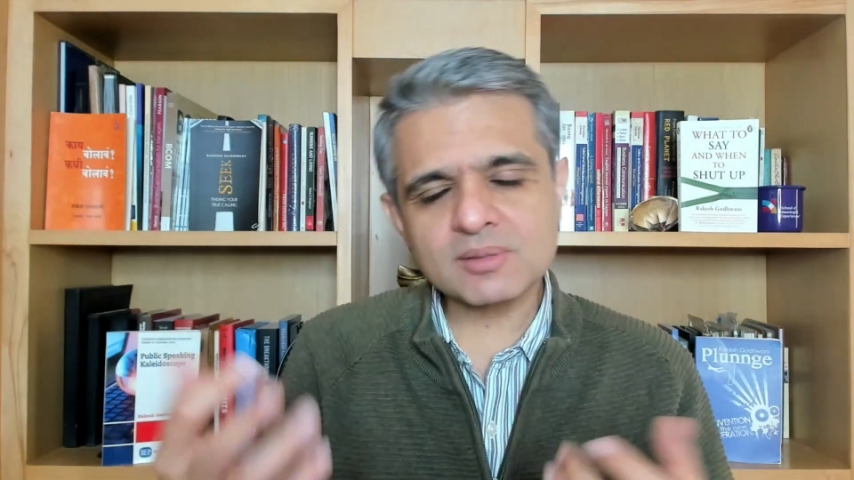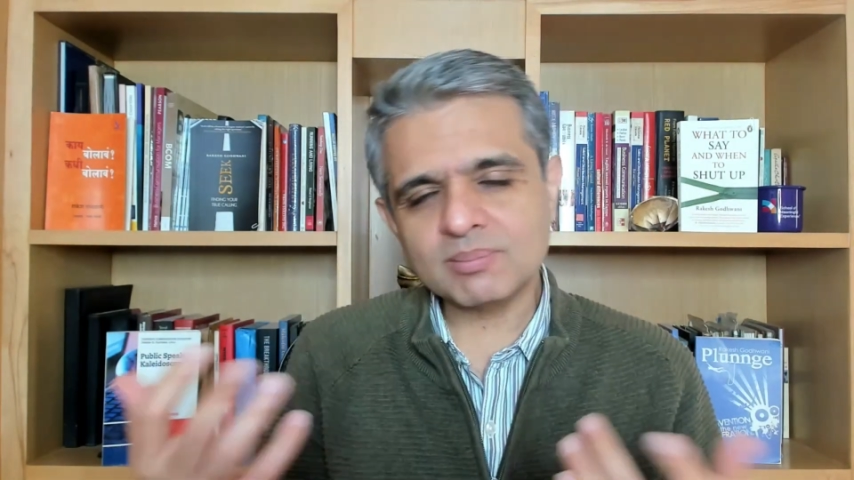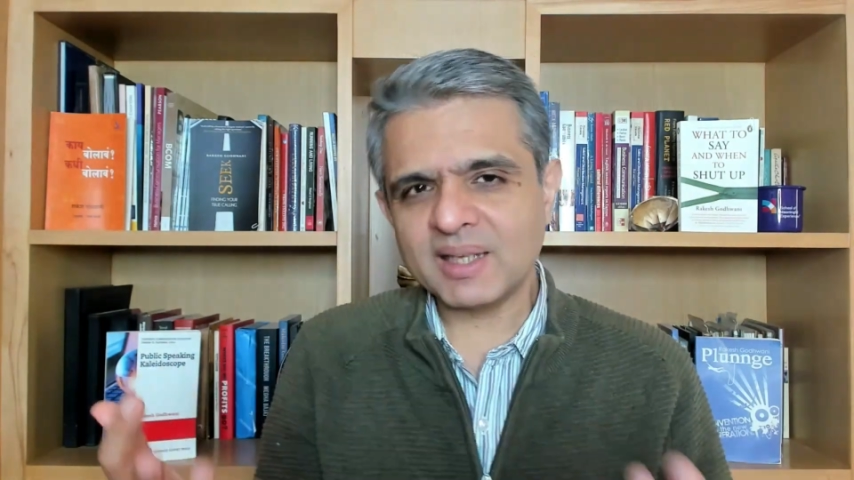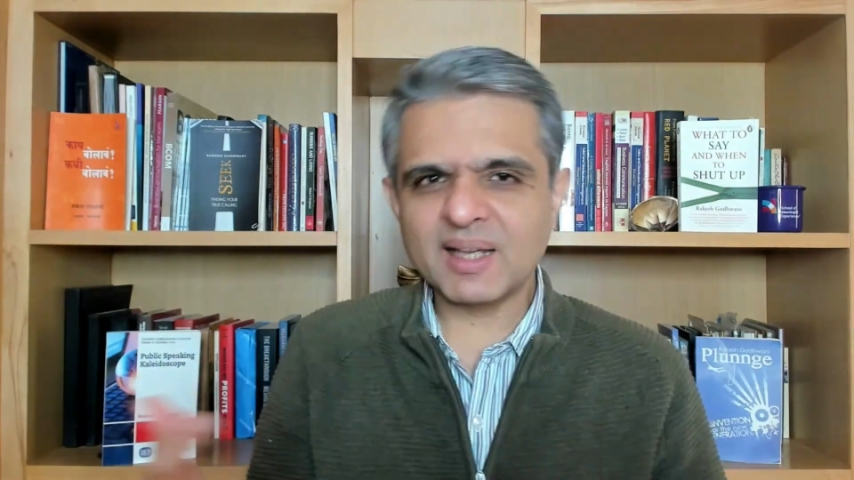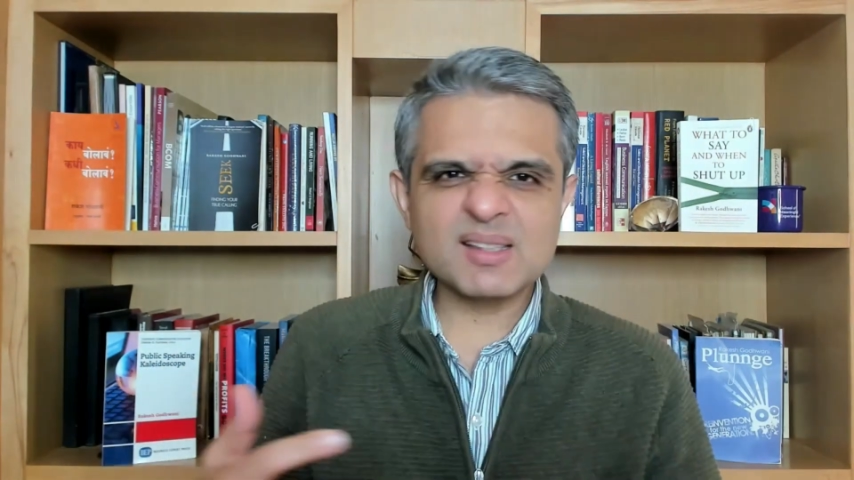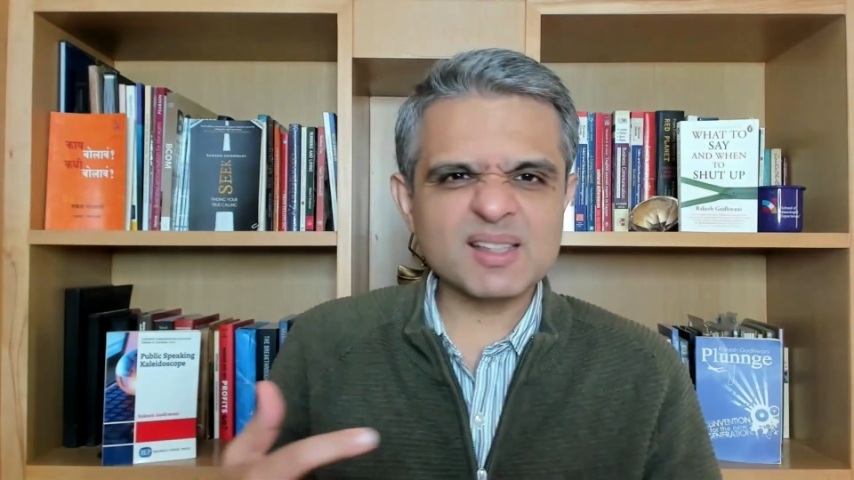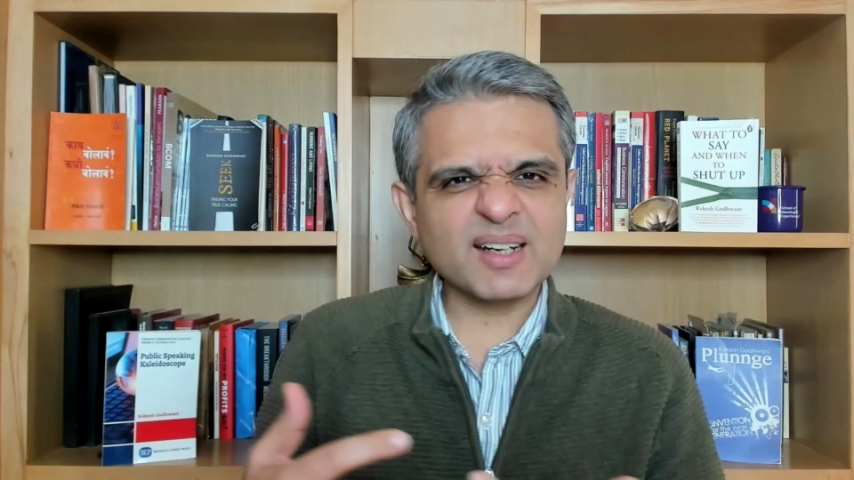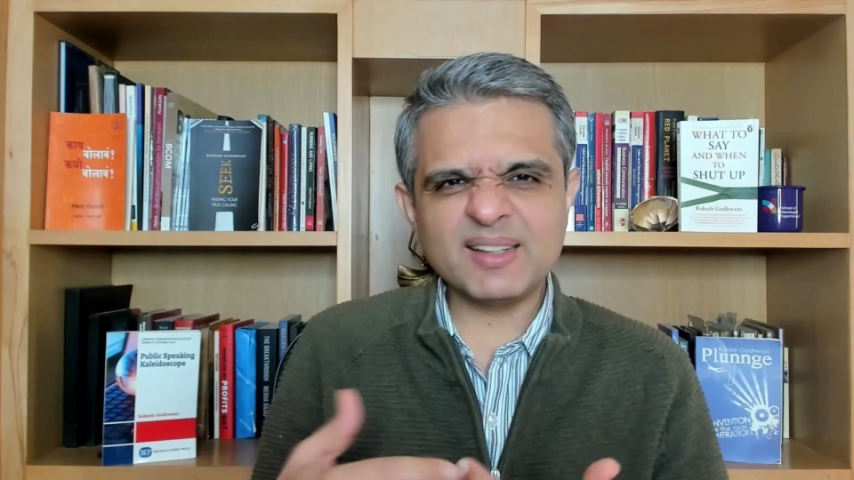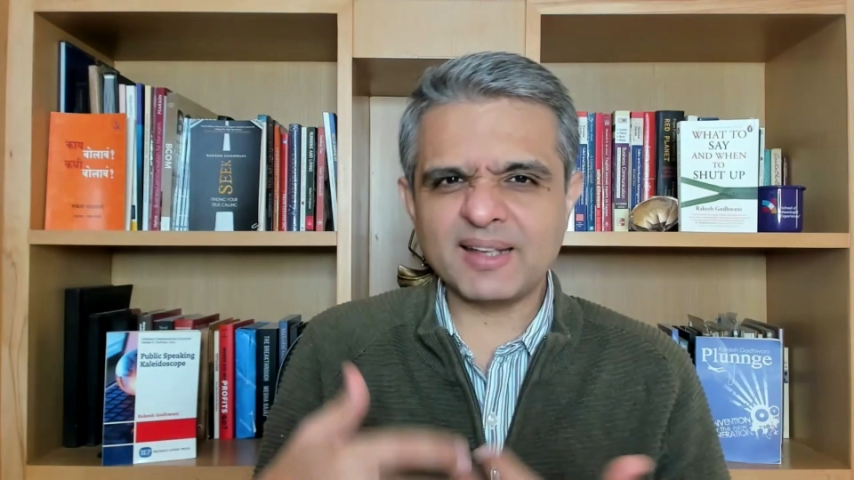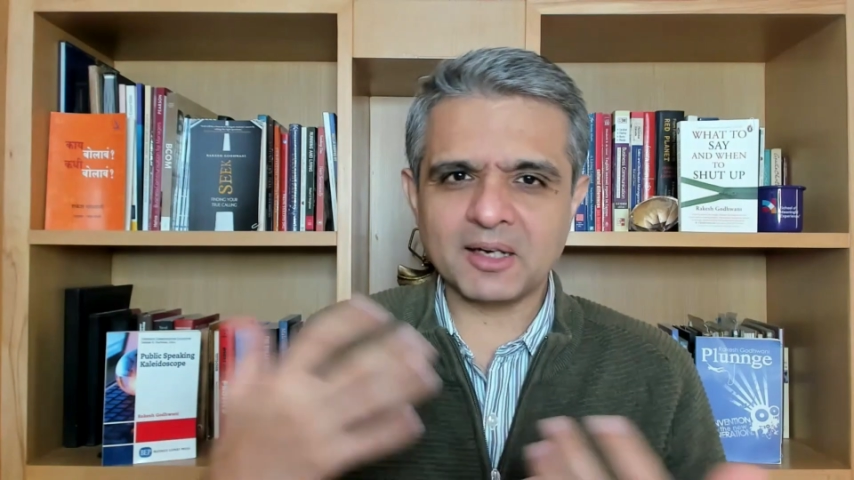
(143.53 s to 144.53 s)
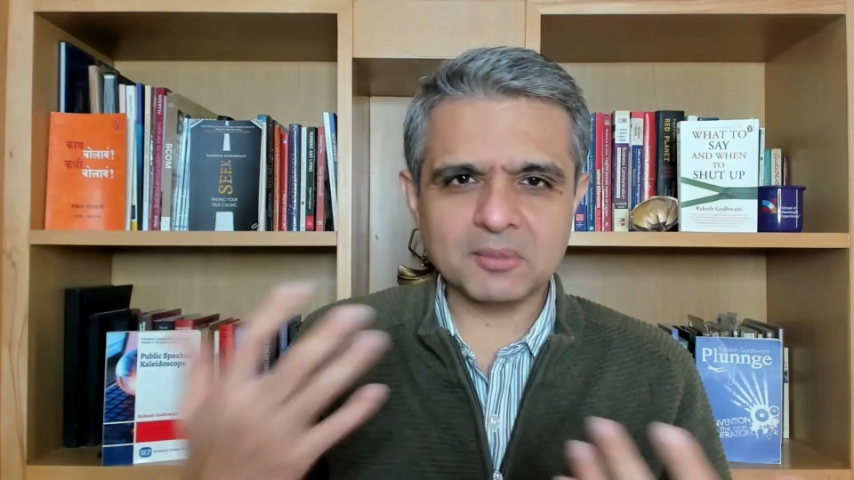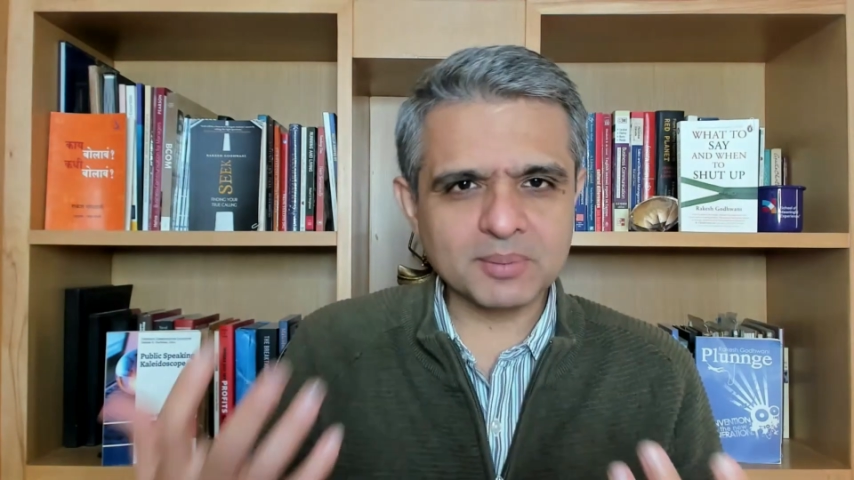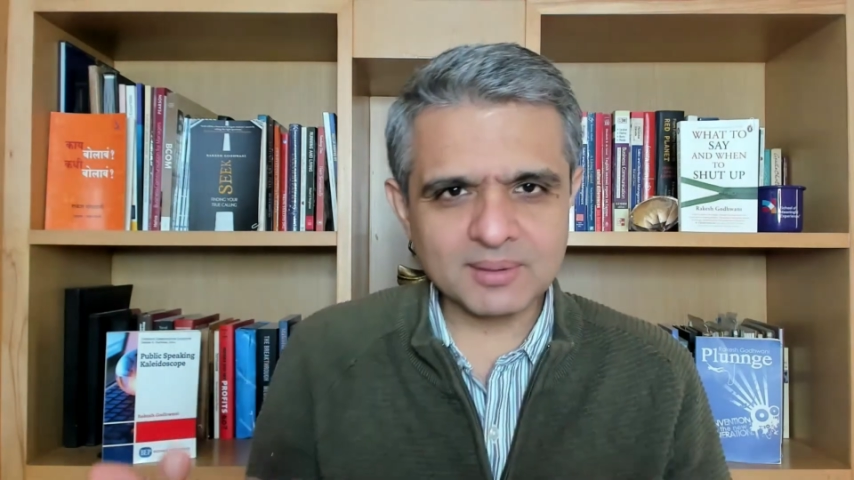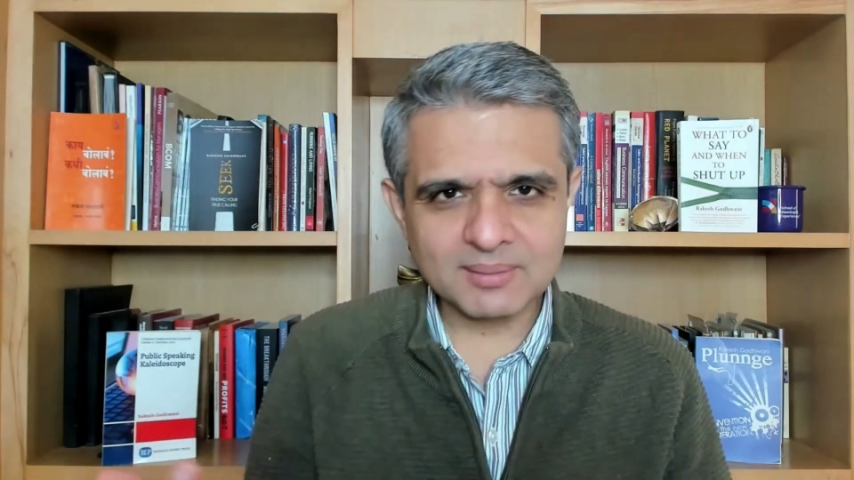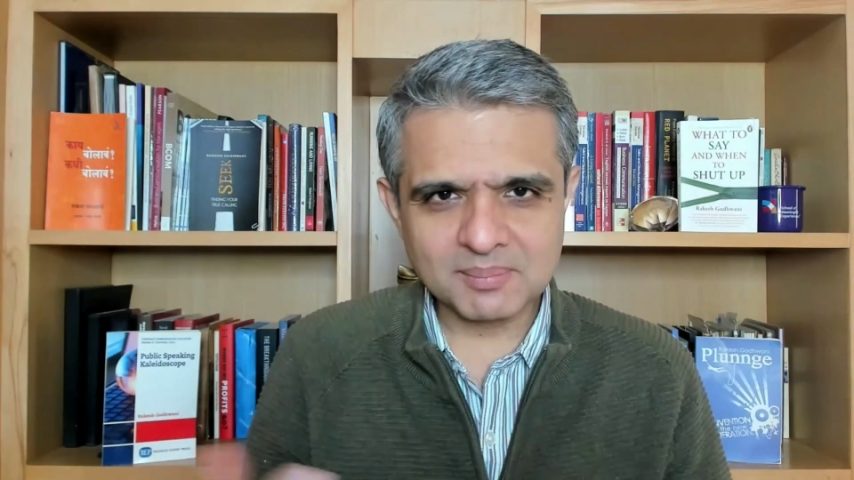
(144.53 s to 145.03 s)
they can say
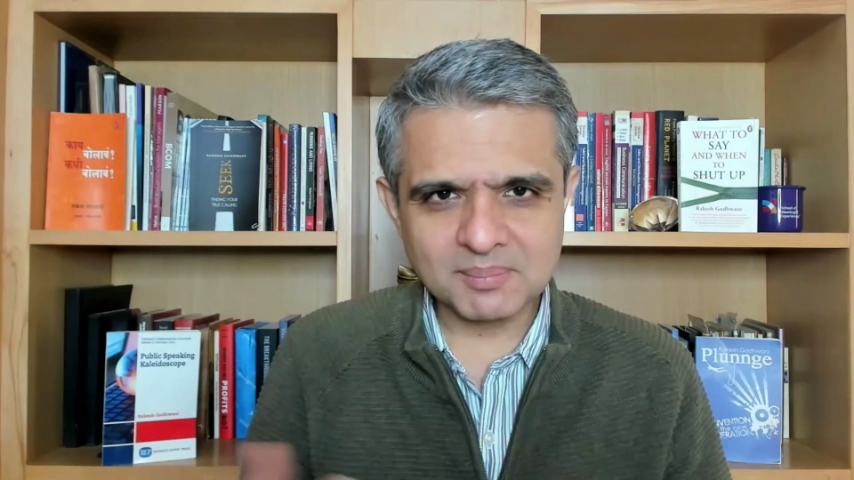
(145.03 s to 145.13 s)
terrible